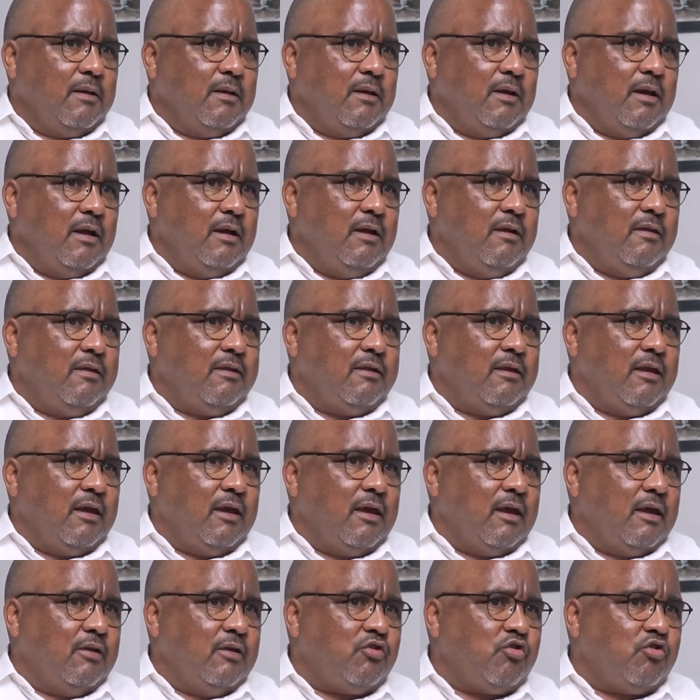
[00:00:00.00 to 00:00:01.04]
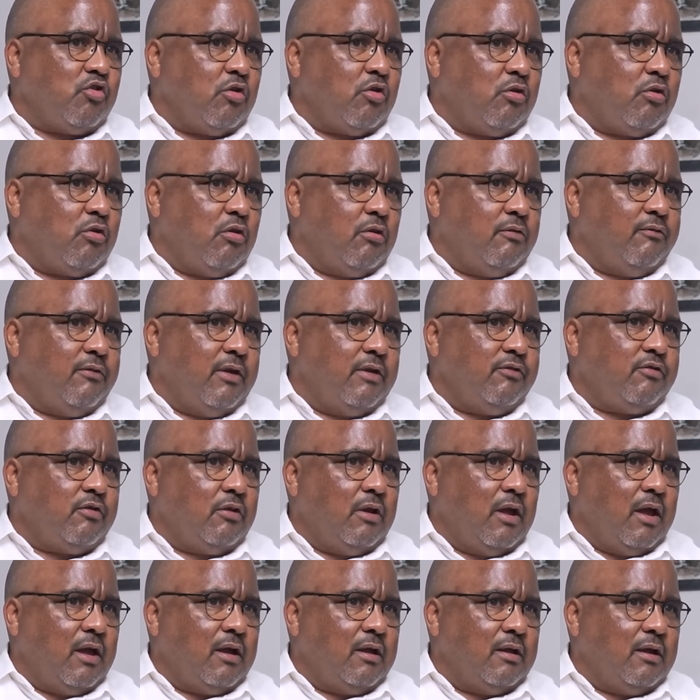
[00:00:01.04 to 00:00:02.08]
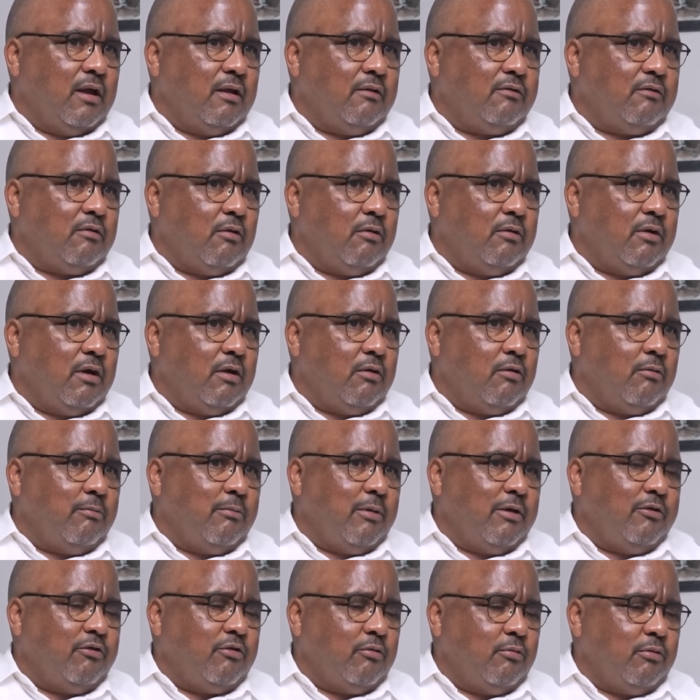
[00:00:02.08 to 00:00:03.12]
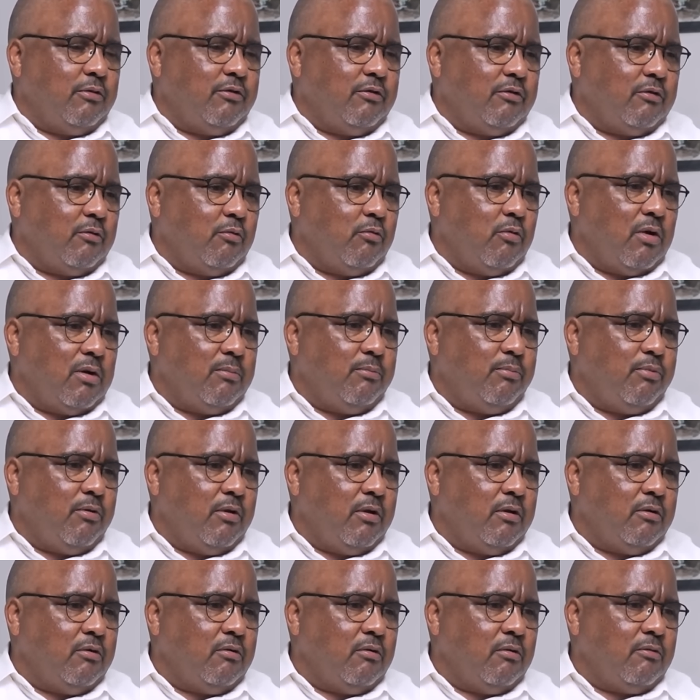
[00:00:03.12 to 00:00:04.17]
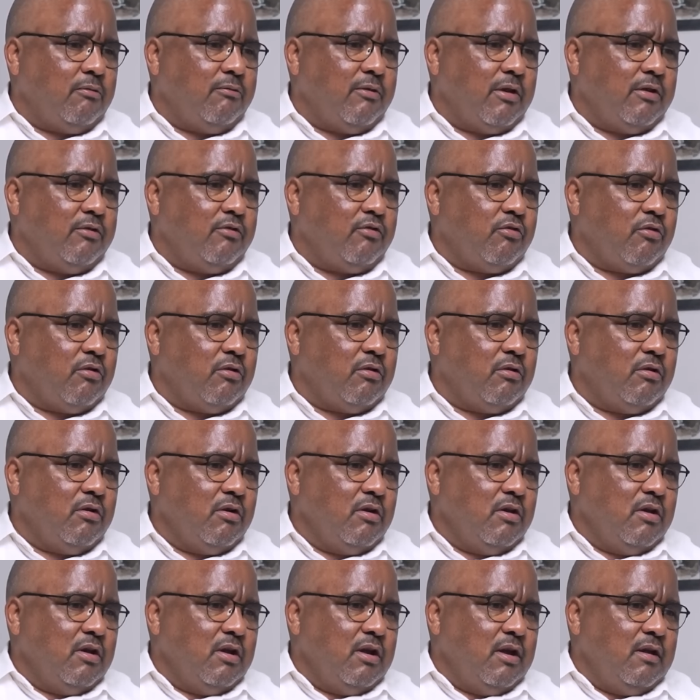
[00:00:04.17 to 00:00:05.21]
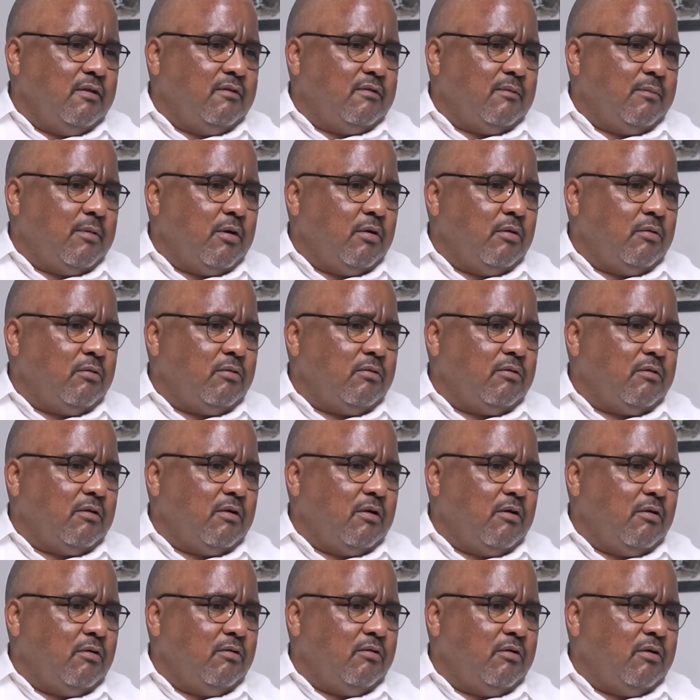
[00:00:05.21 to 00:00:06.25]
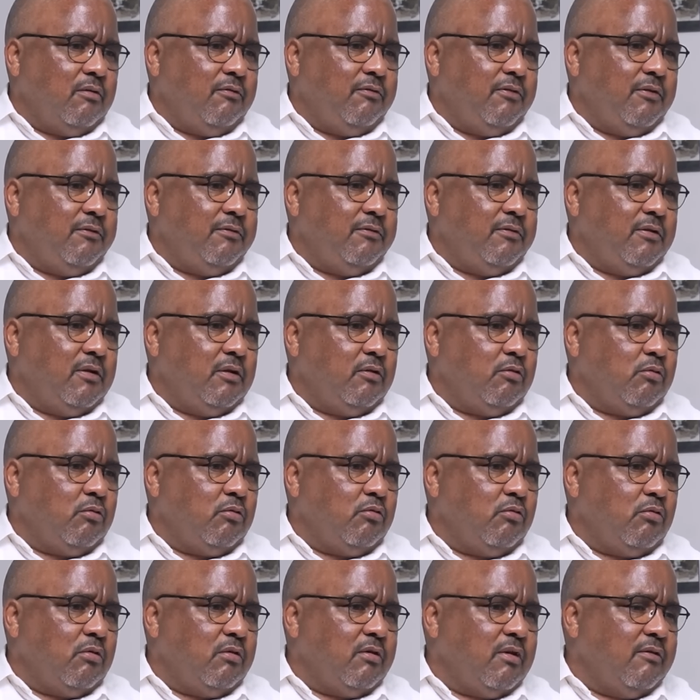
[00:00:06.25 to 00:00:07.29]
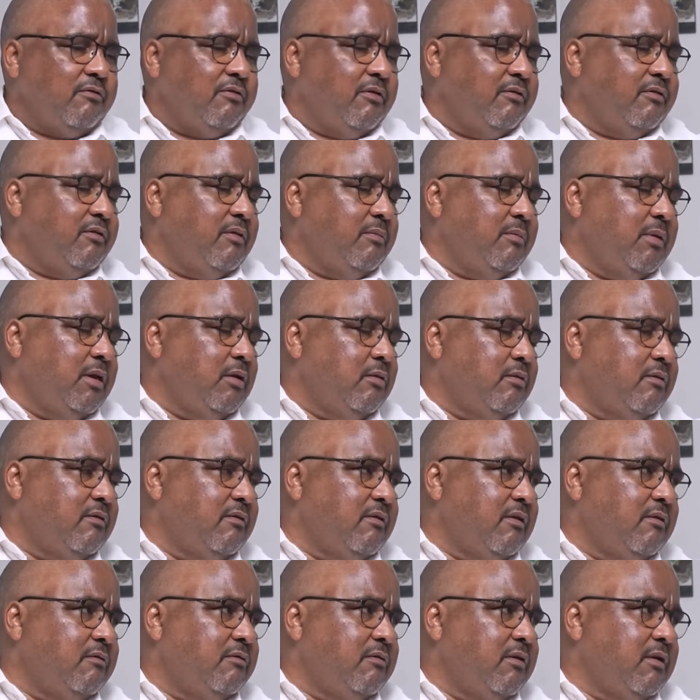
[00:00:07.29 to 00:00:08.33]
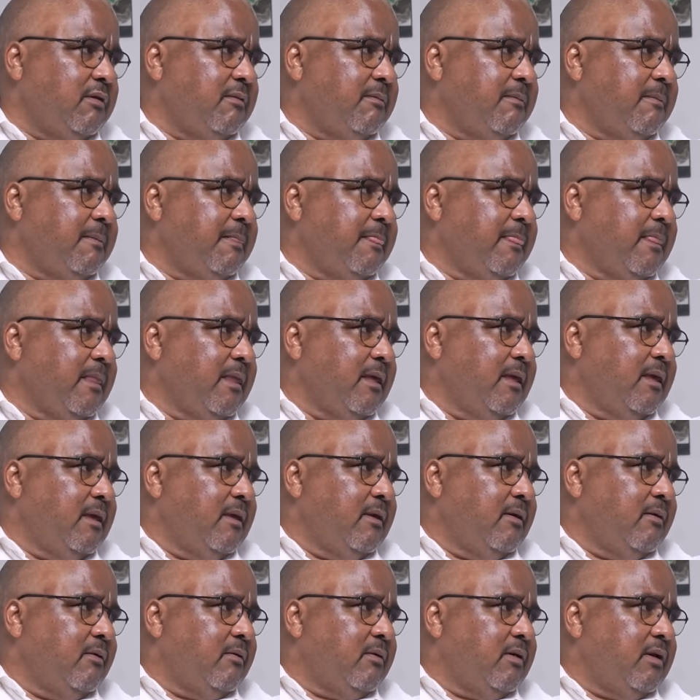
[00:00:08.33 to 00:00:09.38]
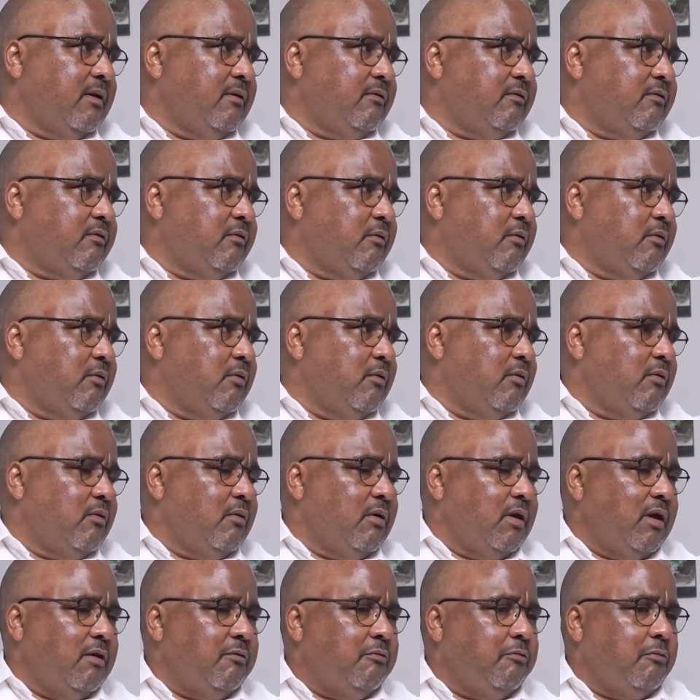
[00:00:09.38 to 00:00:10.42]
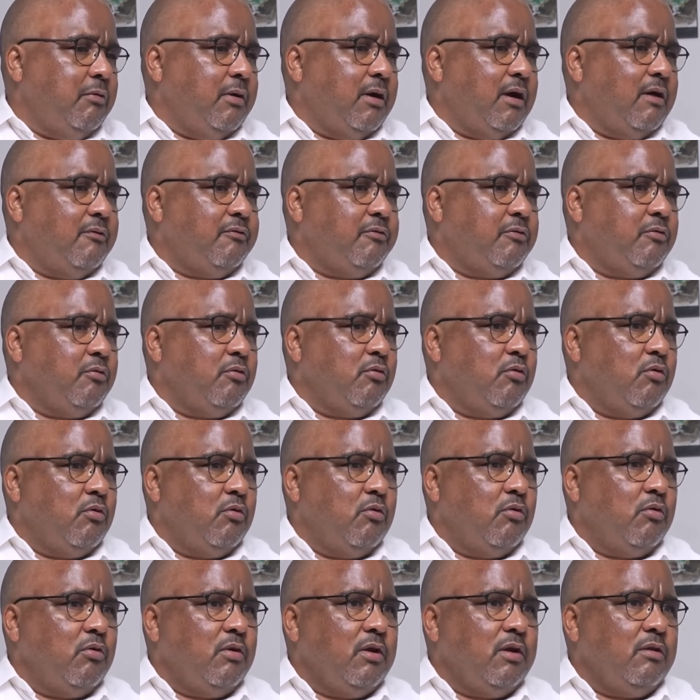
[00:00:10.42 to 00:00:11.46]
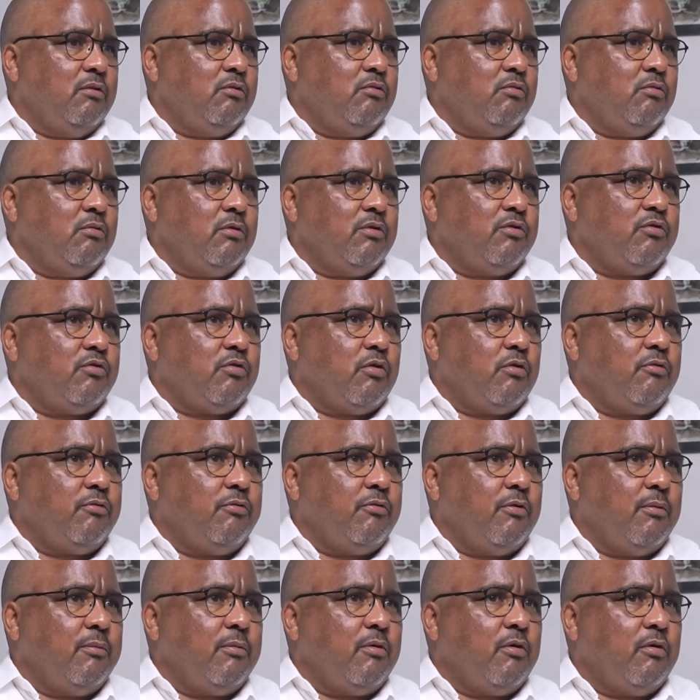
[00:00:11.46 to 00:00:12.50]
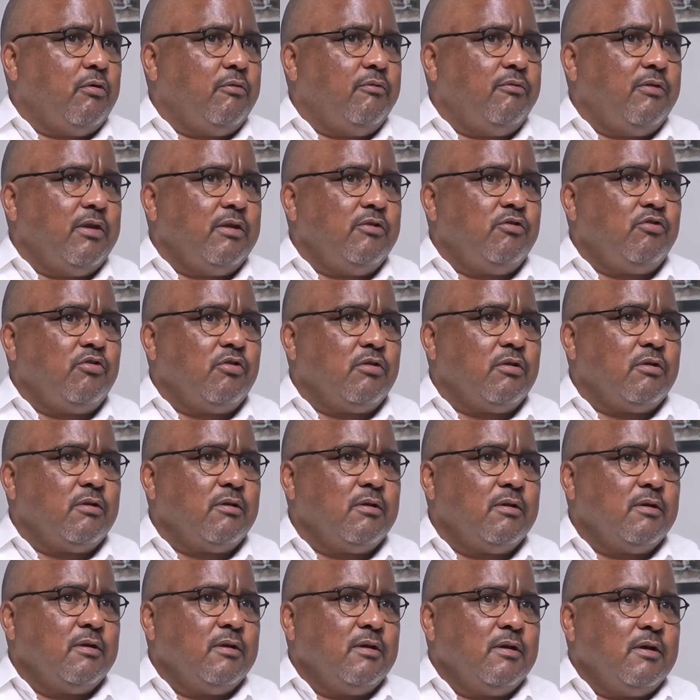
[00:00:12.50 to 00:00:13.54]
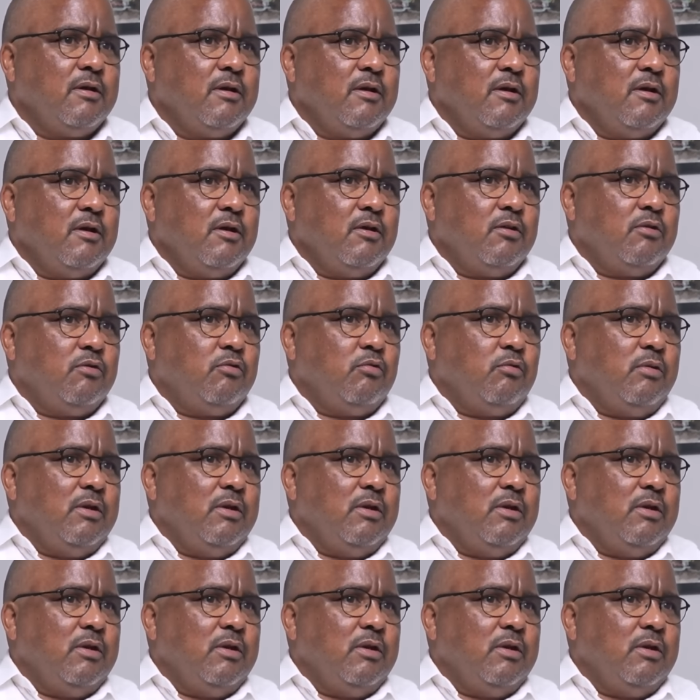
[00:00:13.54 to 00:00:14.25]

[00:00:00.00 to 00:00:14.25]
anything, a short convention like an extraordinary convention, which is a one-point convention, it's about 150 to 250 million CFA. Okay, so if we have to go into a short-form convention to